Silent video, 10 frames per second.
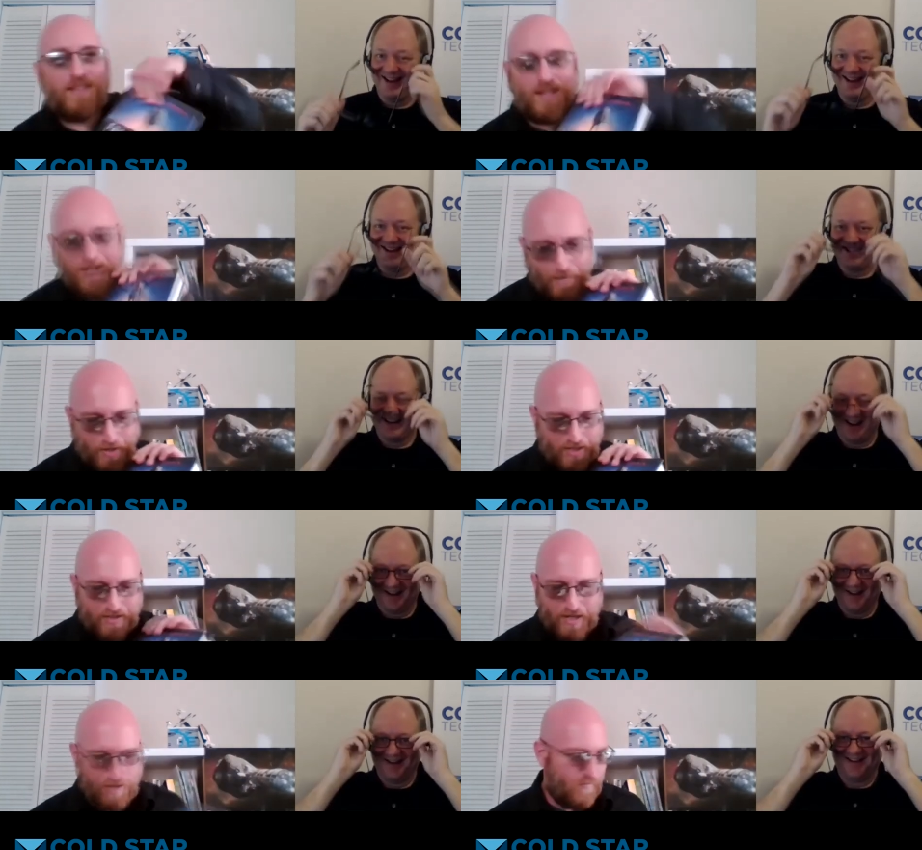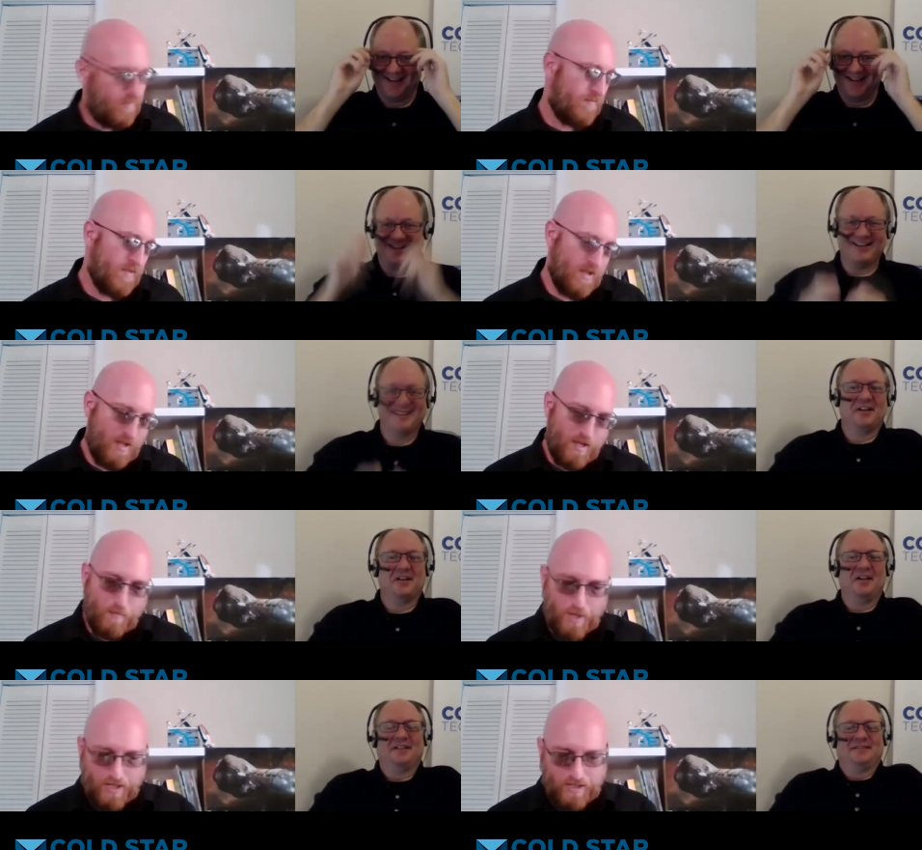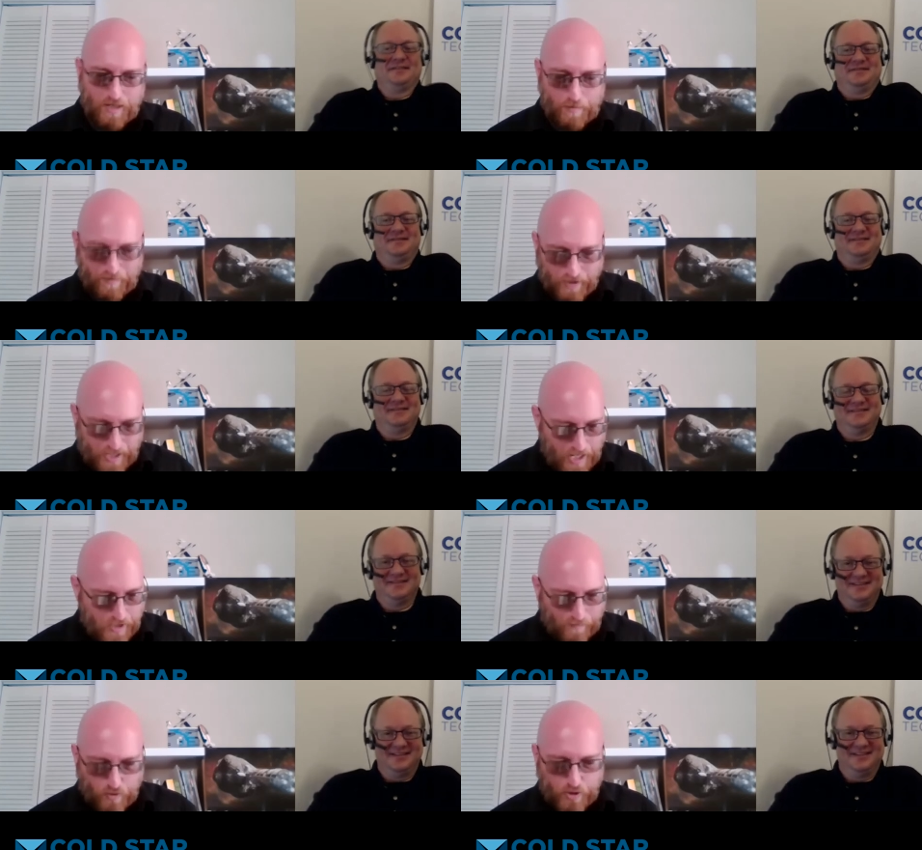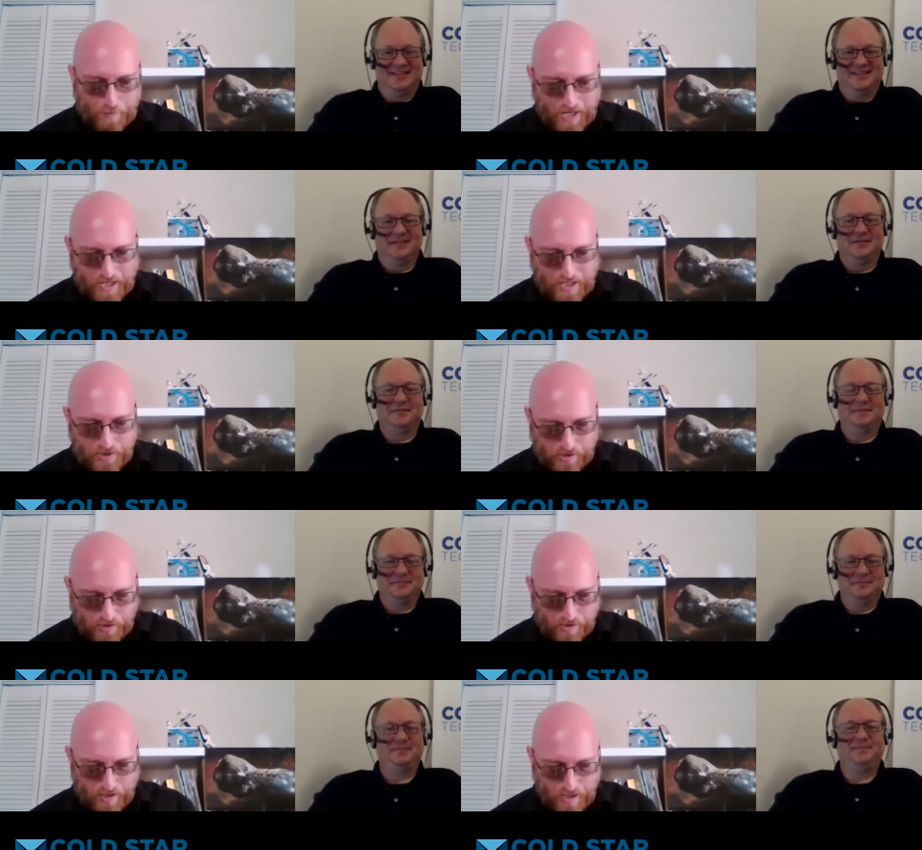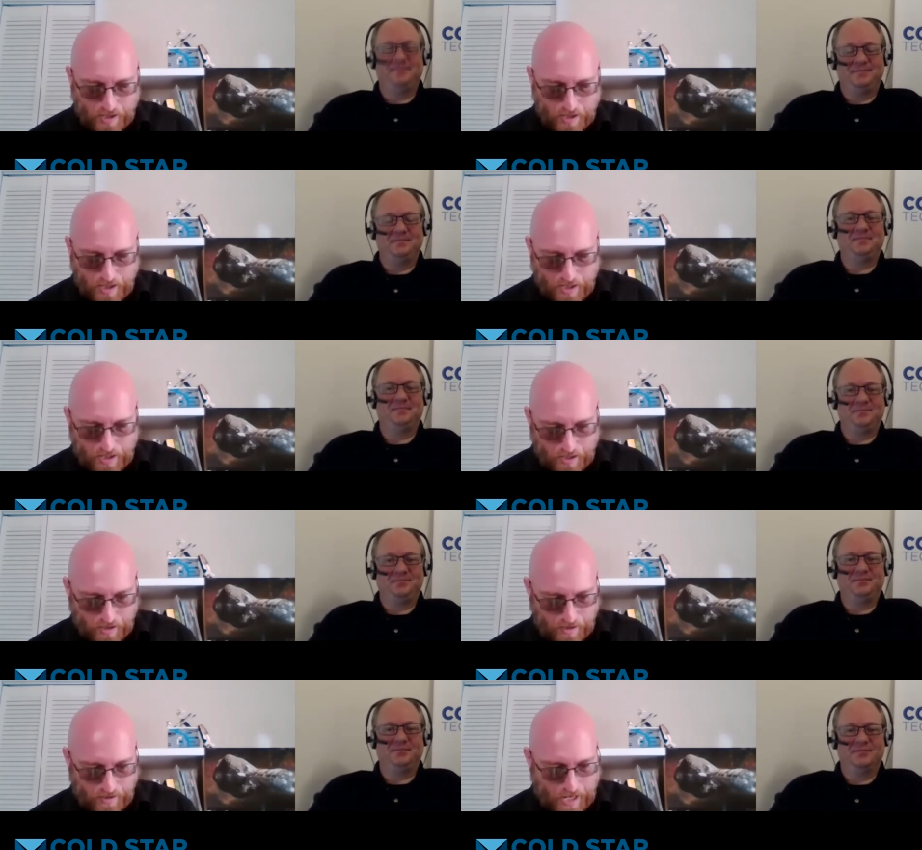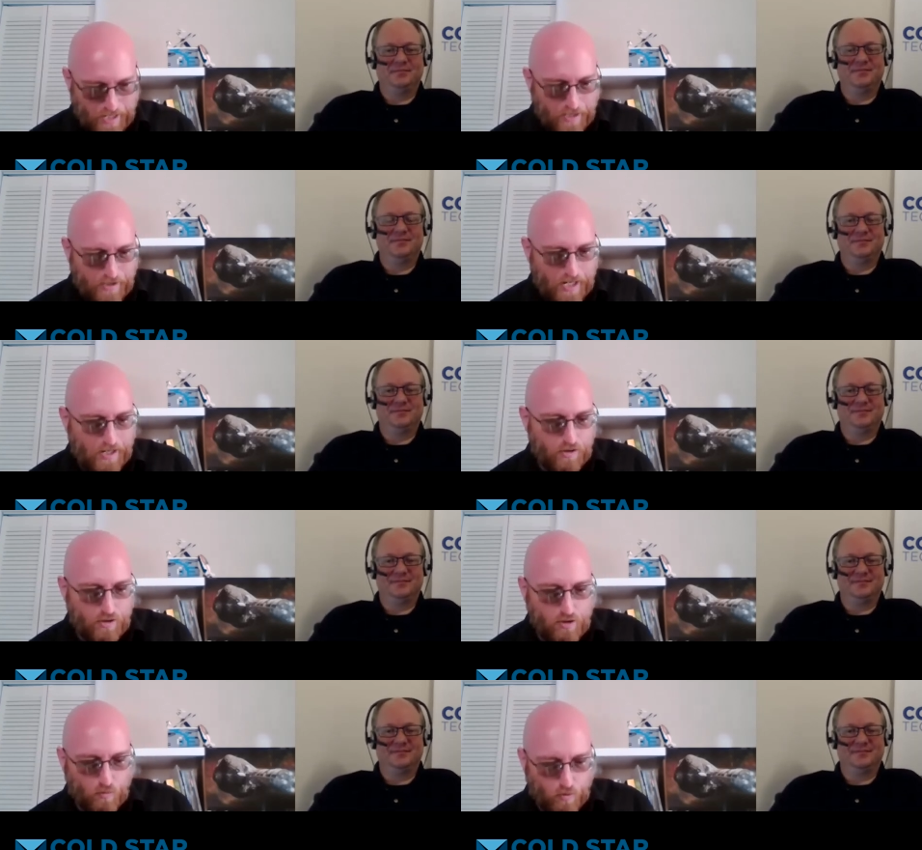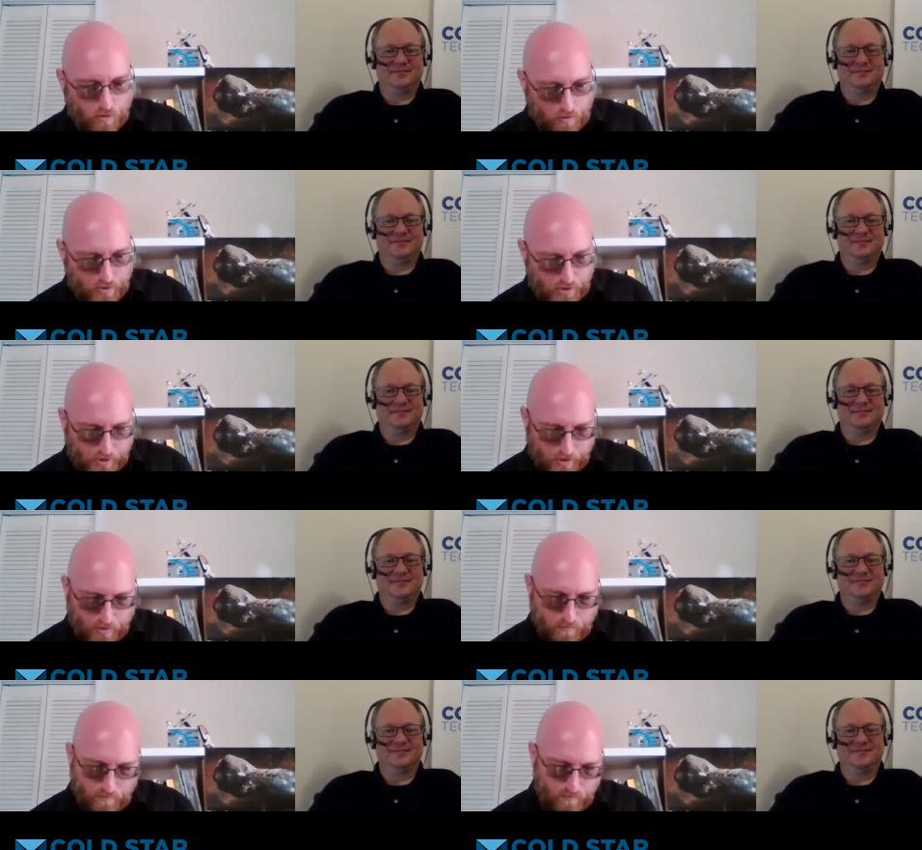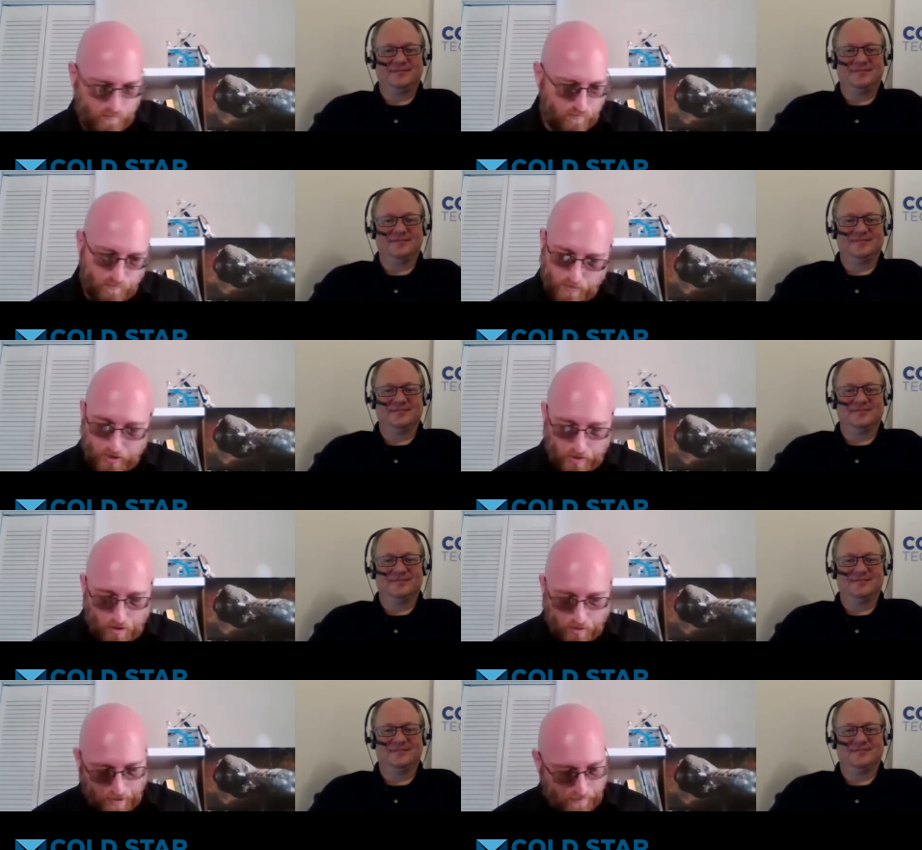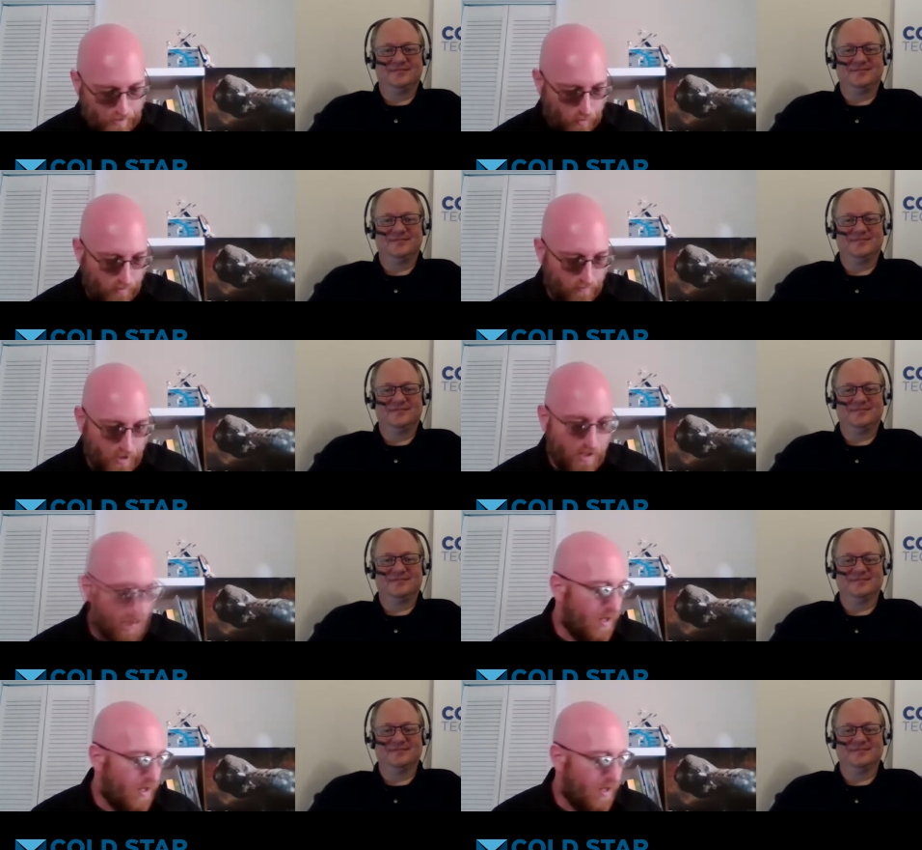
Speaker 1: that I picked up picked up of the Case for Space uh, I got that at the New Worlds. It's autographed somewhere. Hmm.